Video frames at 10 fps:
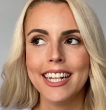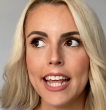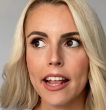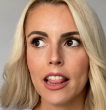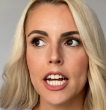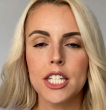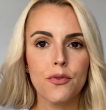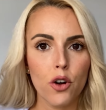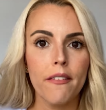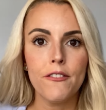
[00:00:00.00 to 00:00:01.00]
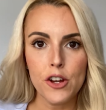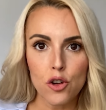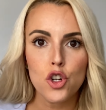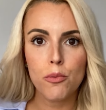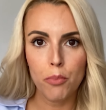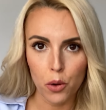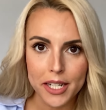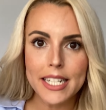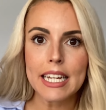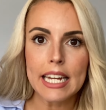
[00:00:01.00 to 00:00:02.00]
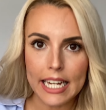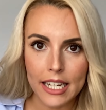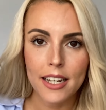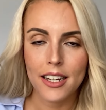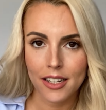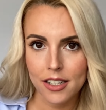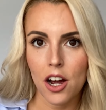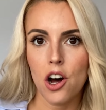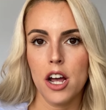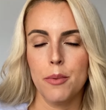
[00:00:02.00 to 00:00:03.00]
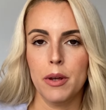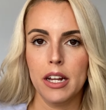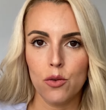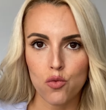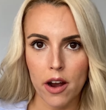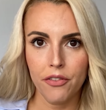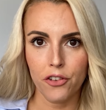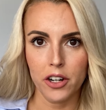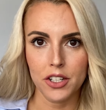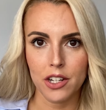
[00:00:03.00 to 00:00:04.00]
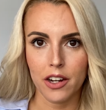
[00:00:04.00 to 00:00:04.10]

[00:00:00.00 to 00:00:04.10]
deadlines, for a future point in time, in reference,